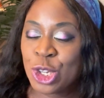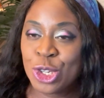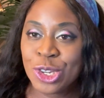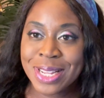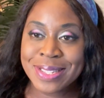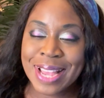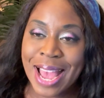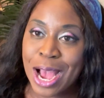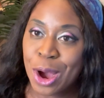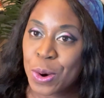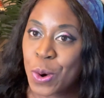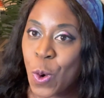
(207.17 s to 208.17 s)
just
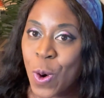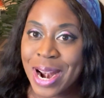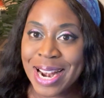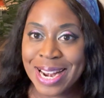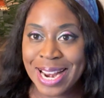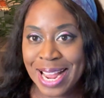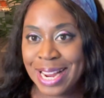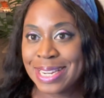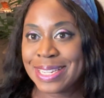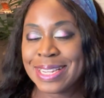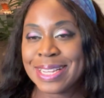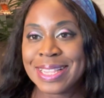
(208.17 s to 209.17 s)
how
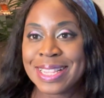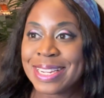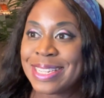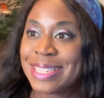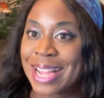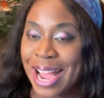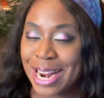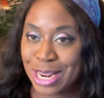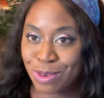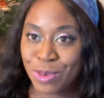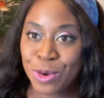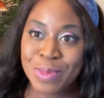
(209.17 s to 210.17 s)
ornate the
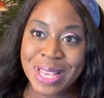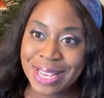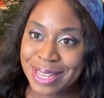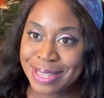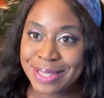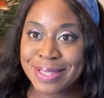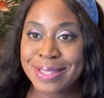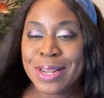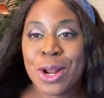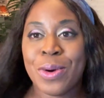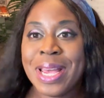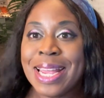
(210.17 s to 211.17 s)
dining room is,
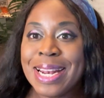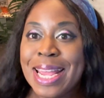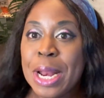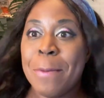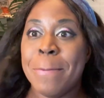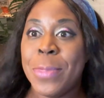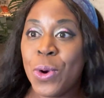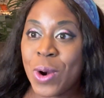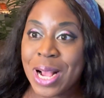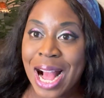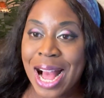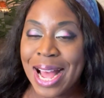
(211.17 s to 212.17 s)
in
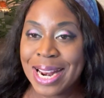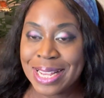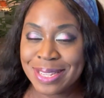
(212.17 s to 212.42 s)
Budokan.